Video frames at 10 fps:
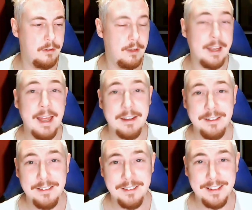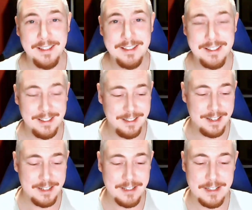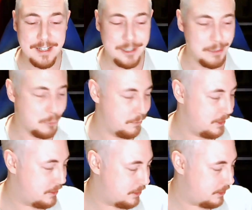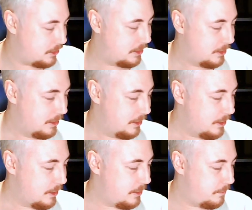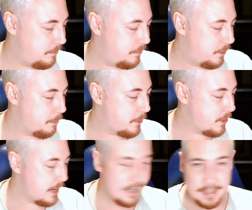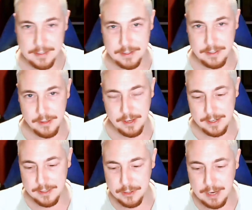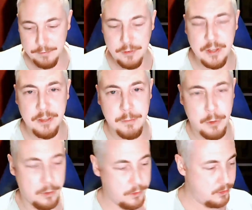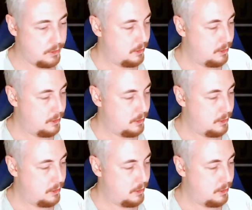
again, I need to I need to do more research. Um, but that is that is everything in the box.